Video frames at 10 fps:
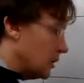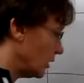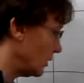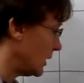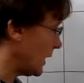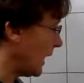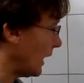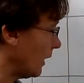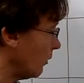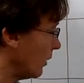so
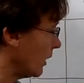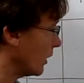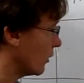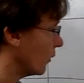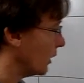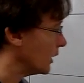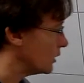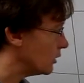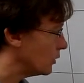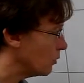today we are
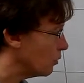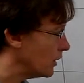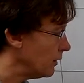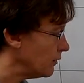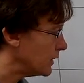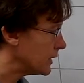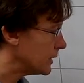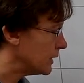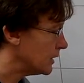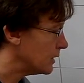going to
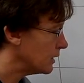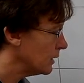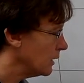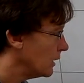revisit